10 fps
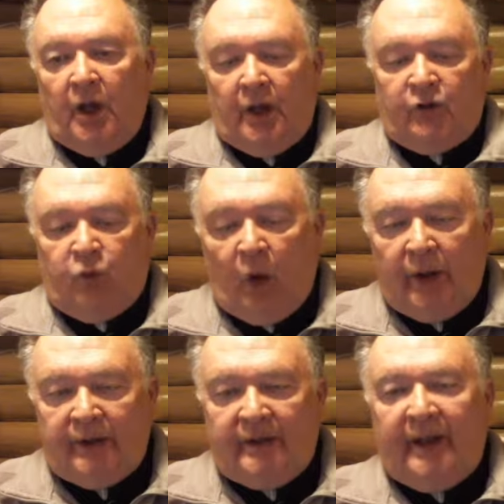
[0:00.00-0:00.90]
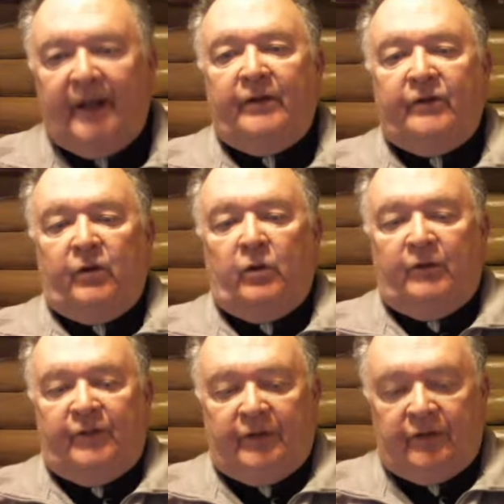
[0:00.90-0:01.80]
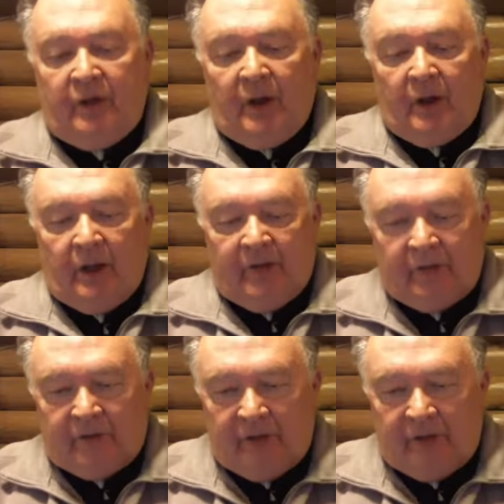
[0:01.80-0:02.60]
It's 1 to 10. So if it's